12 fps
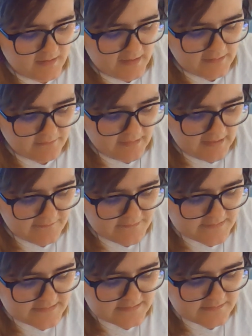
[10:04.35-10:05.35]
I don't have
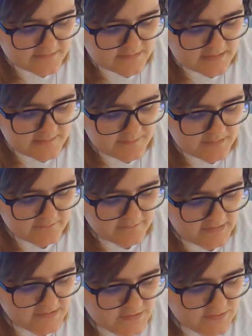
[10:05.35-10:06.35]
the skills to keep enough
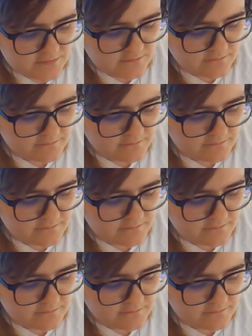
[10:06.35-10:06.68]
H2